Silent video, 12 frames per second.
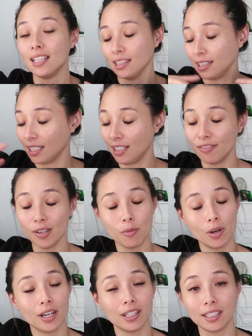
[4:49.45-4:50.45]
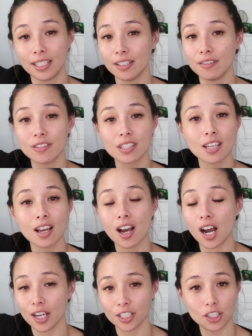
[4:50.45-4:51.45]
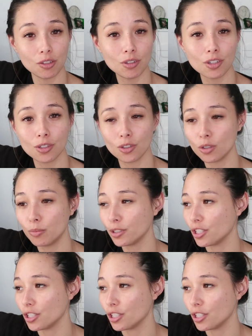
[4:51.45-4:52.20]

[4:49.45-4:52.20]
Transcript: Leave it where it lives on YouTube.